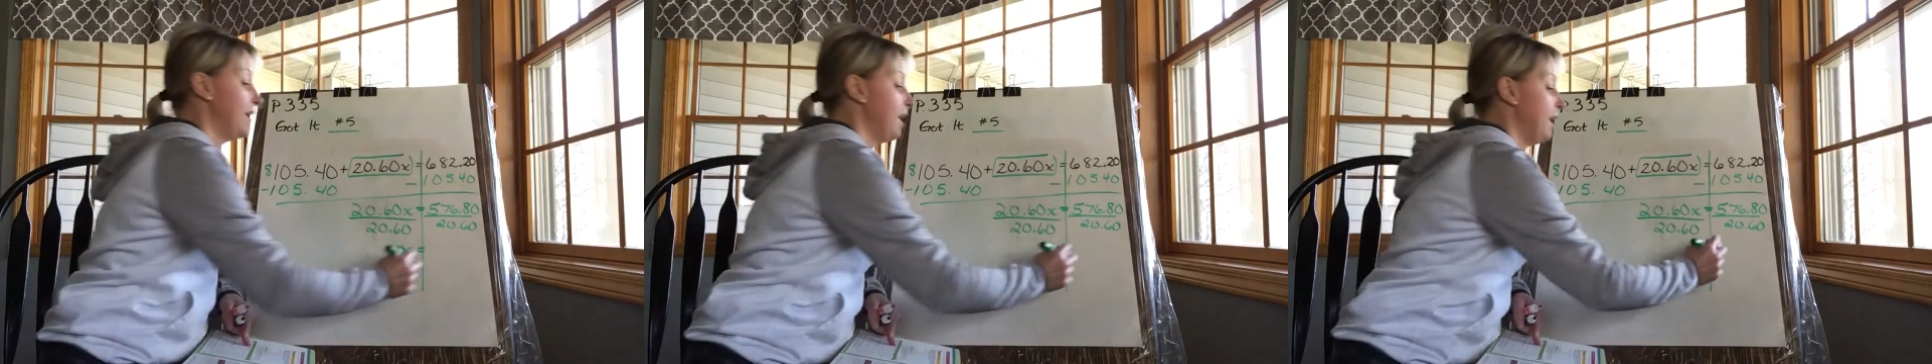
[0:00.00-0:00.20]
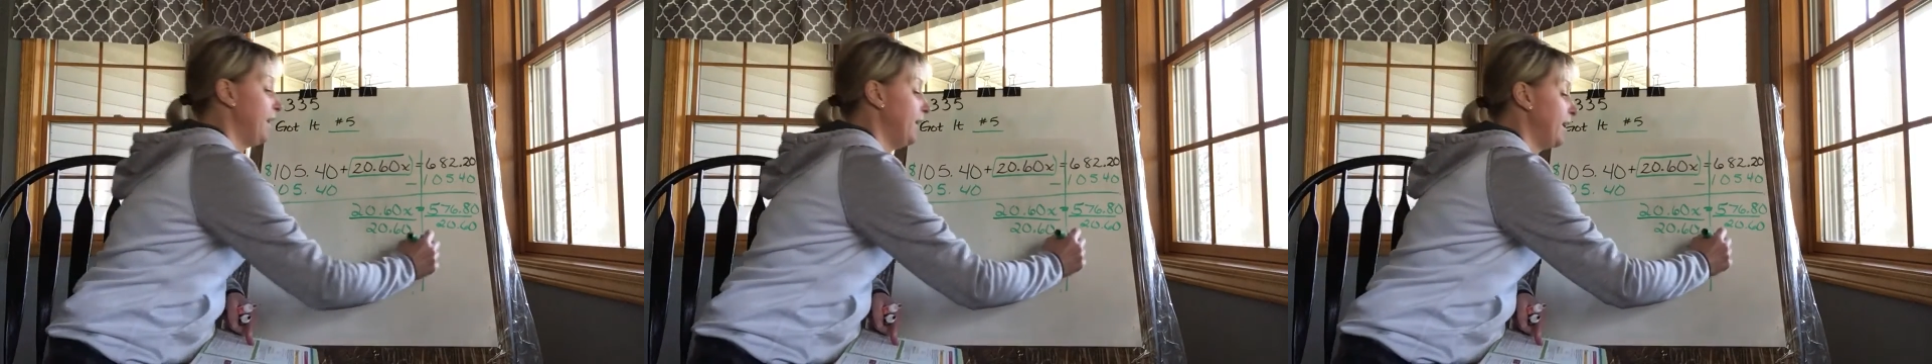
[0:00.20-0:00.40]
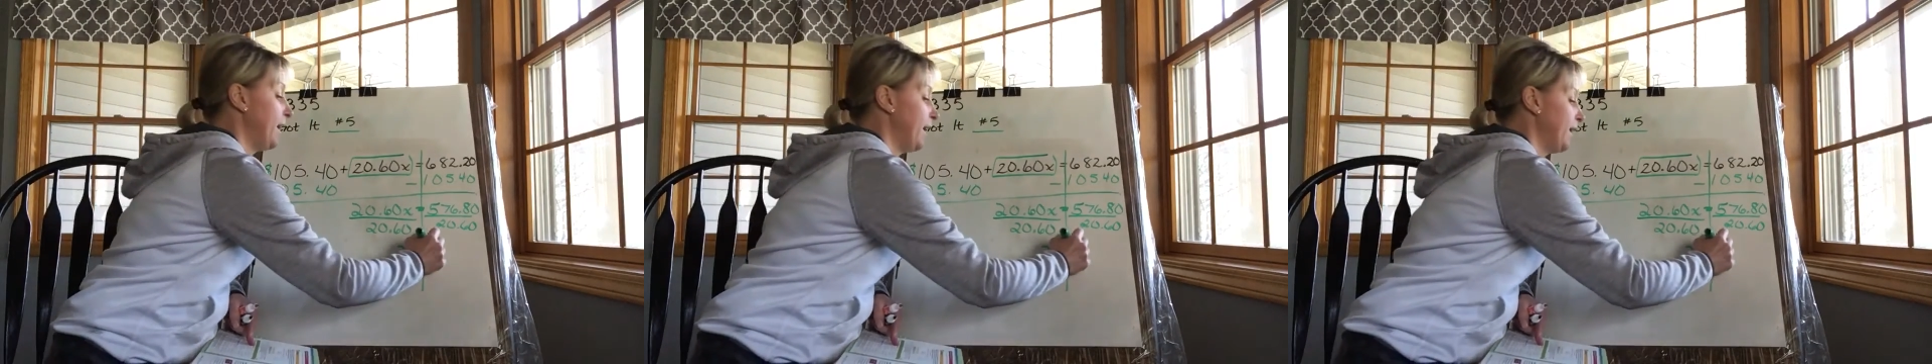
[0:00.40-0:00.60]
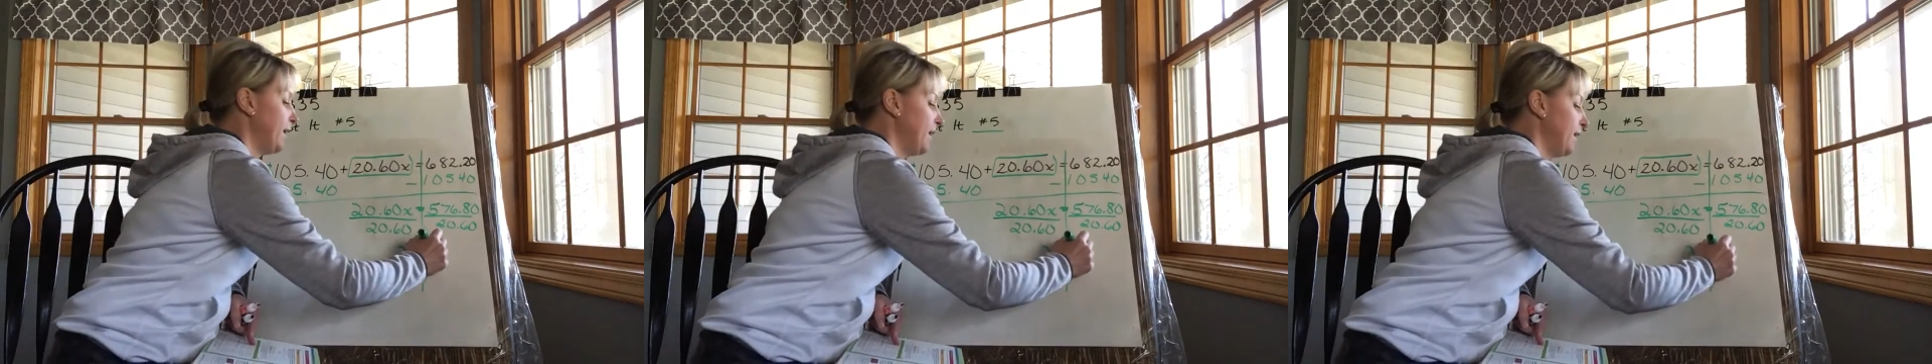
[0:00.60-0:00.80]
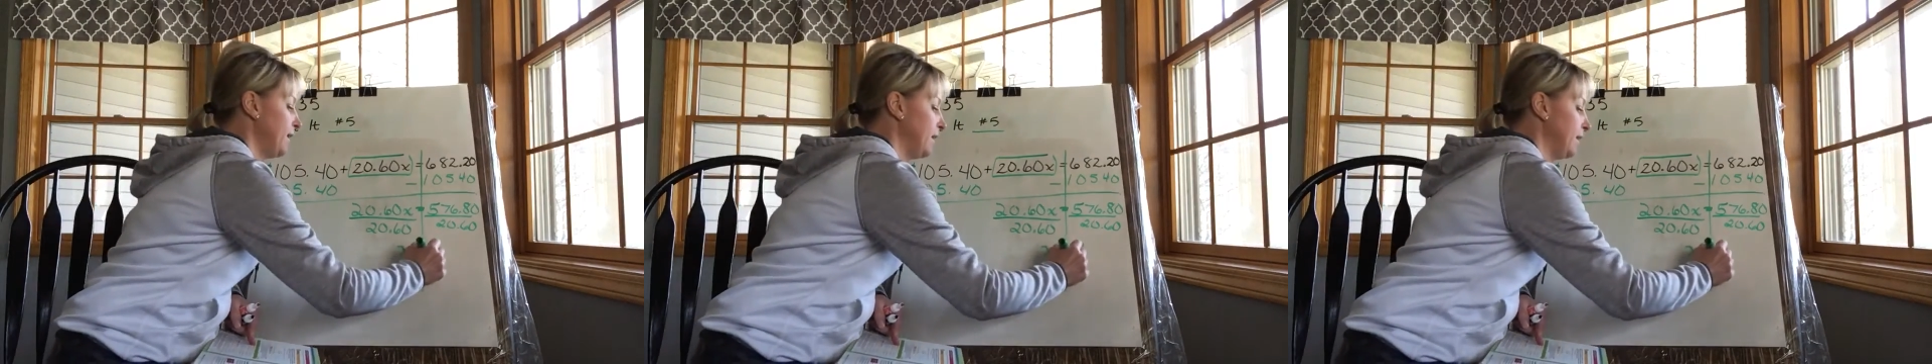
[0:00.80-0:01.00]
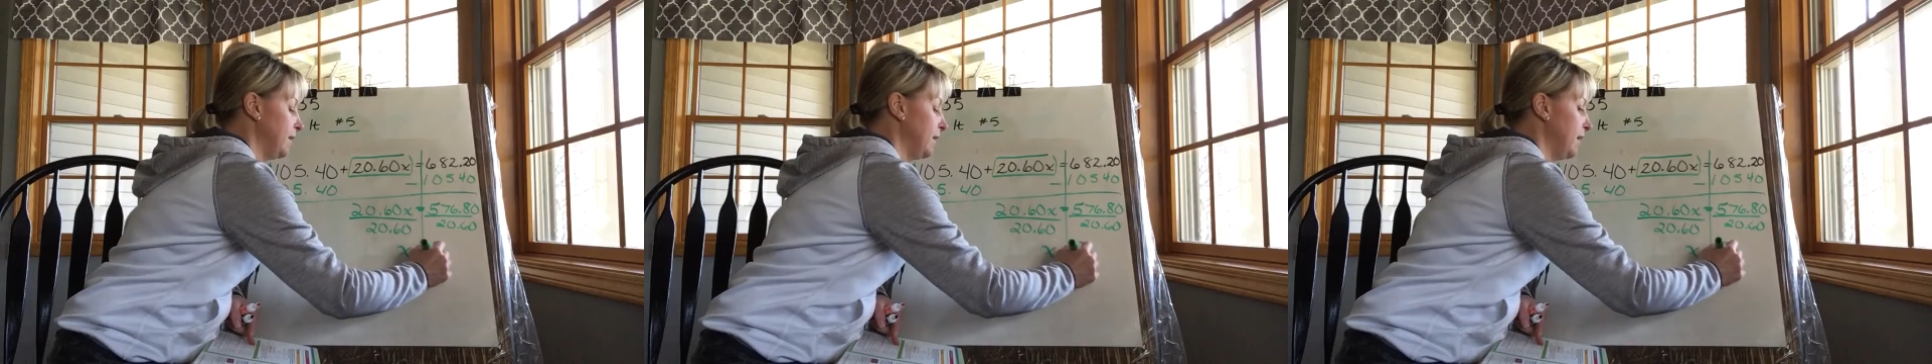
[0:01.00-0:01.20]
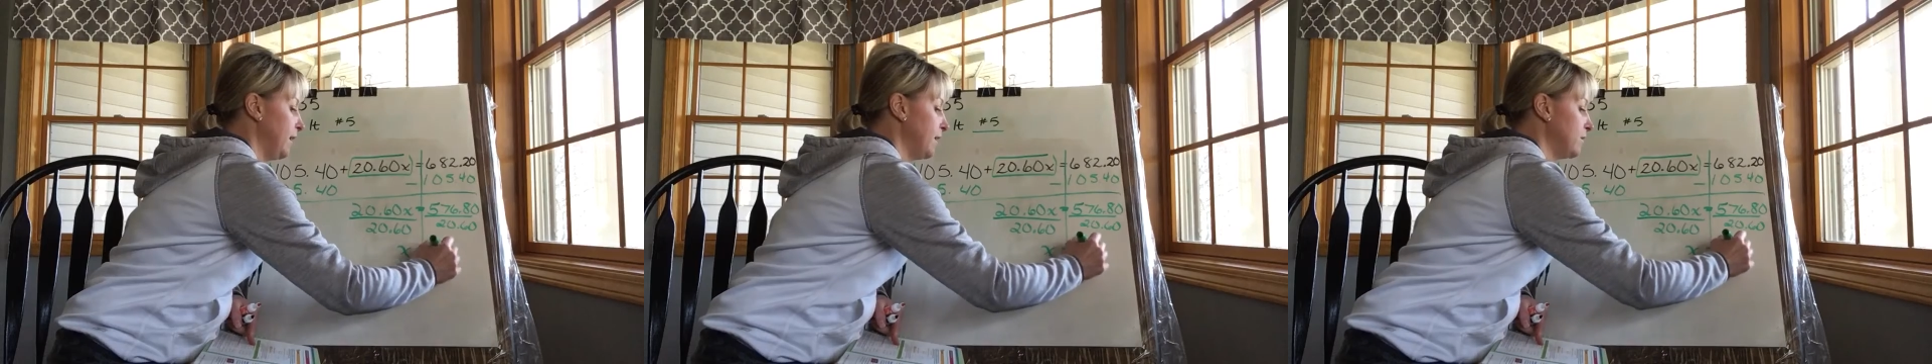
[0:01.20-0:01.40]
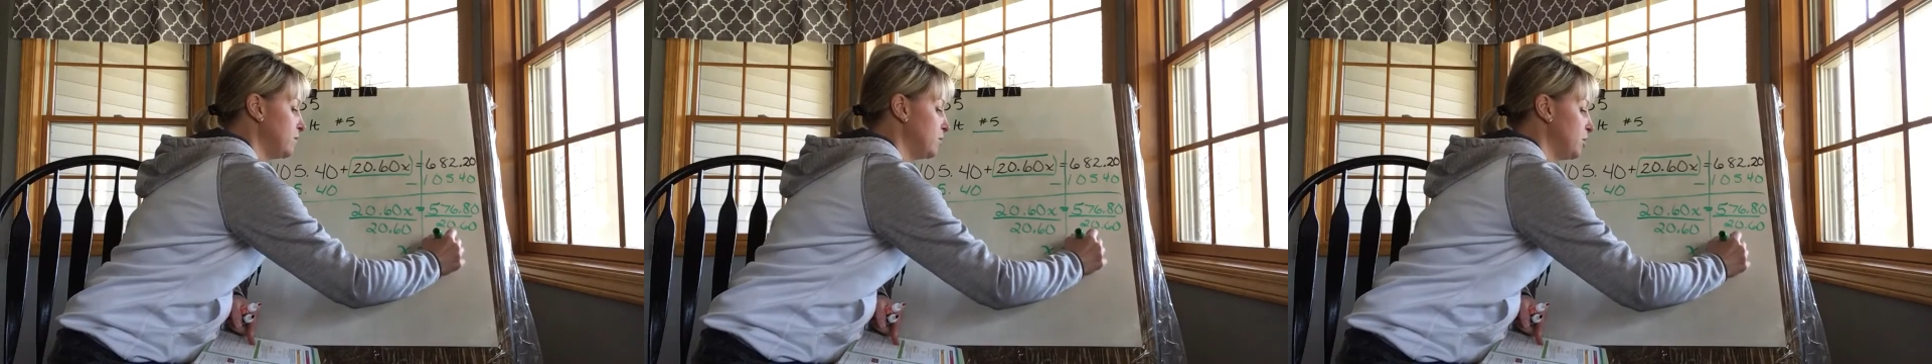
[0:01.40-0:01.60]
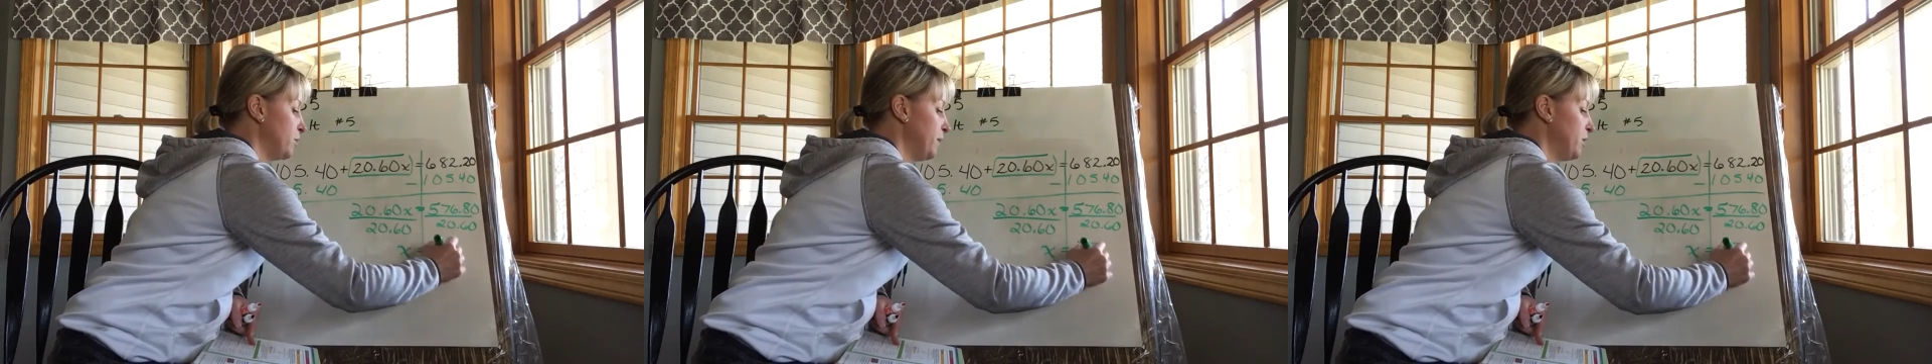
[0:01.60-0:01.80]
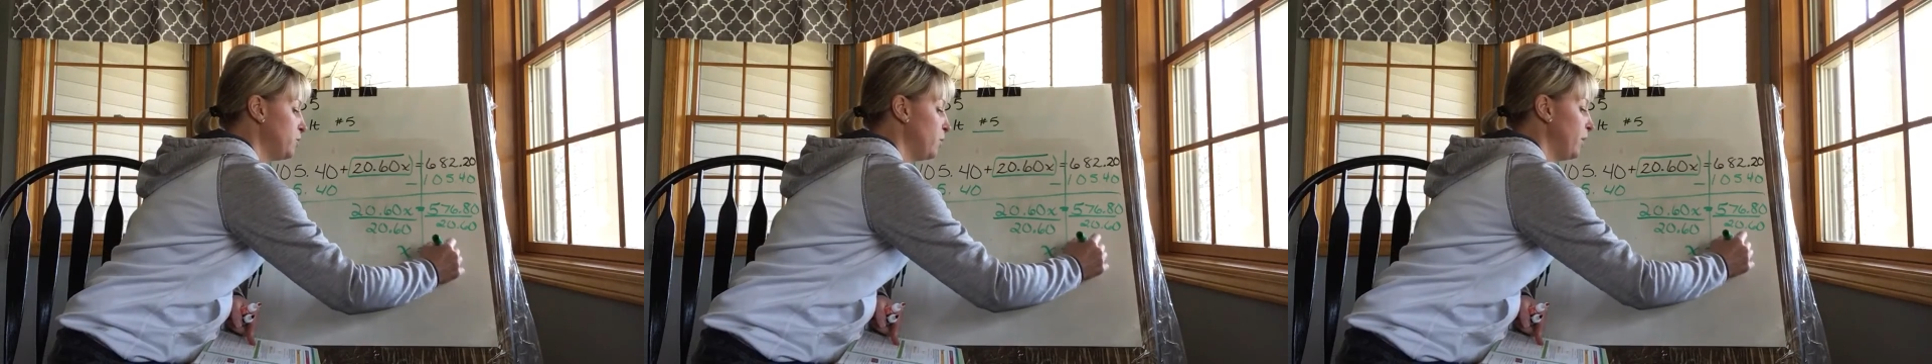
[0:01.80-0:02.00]
And I get the answer to
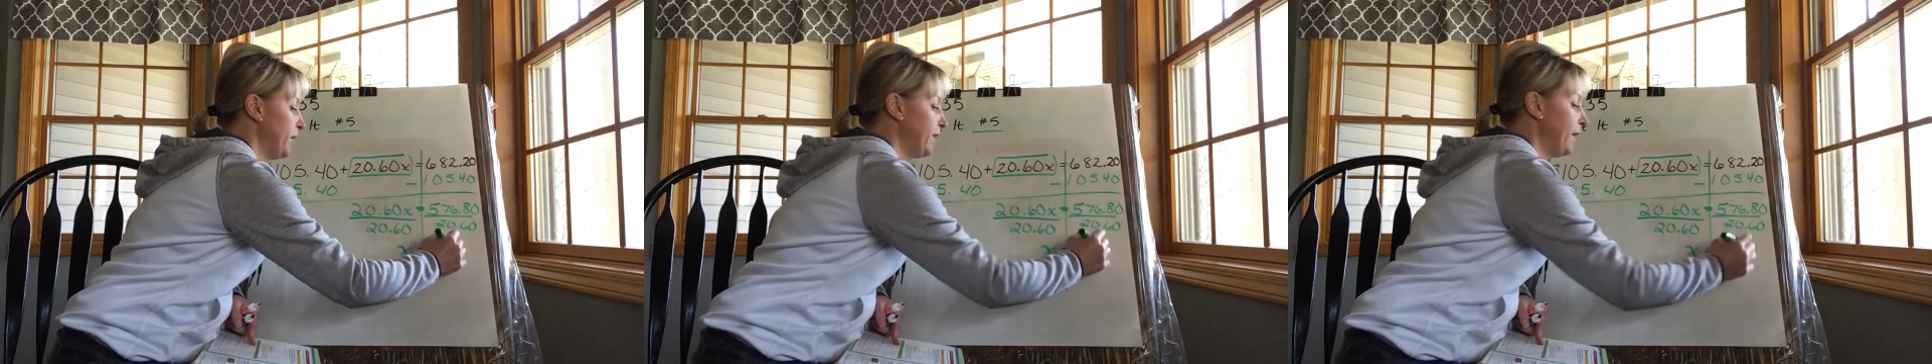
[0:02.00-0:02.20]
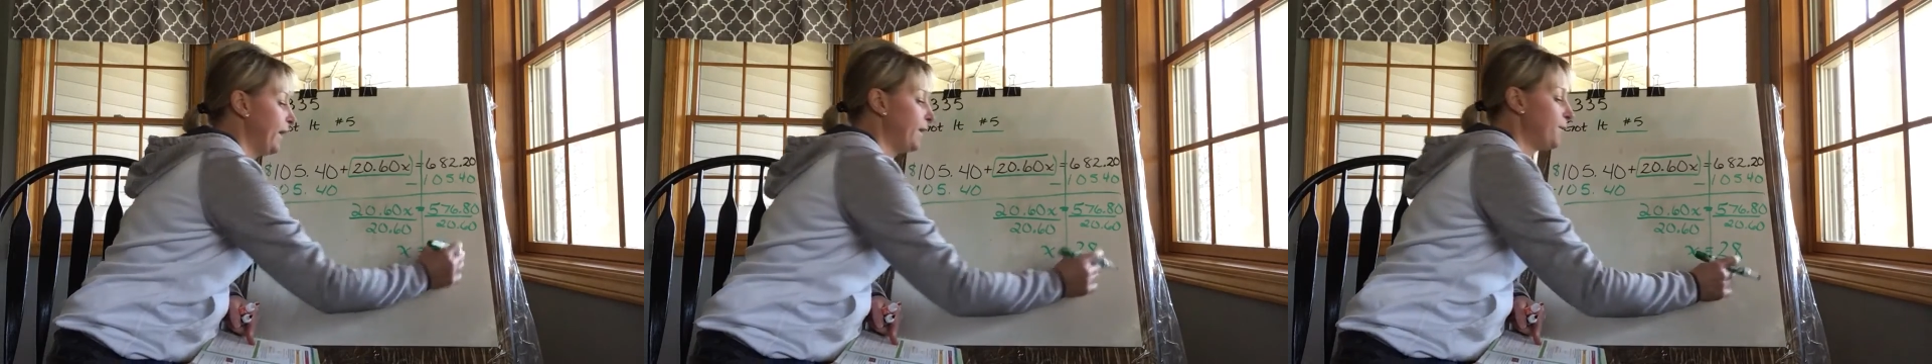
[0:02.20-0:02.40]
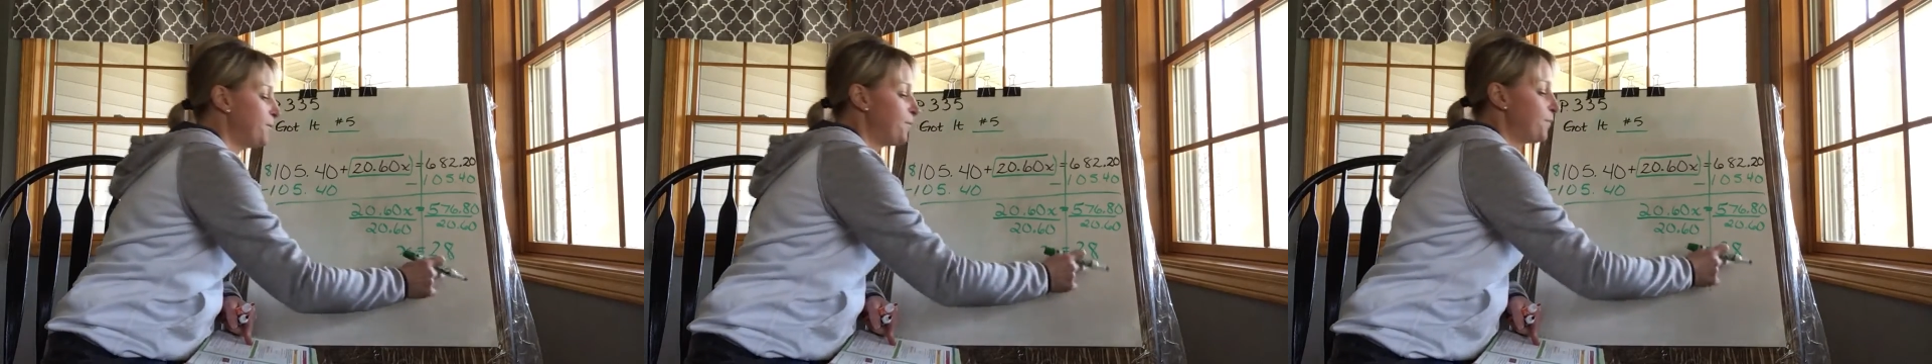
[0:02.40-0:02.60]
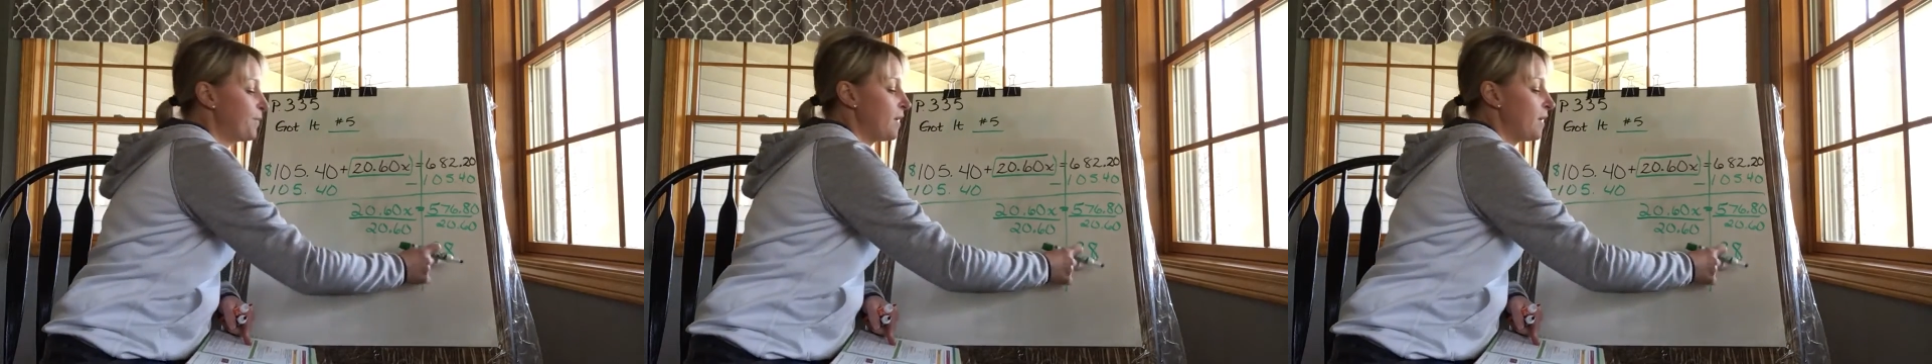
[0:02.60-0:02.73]
be 28.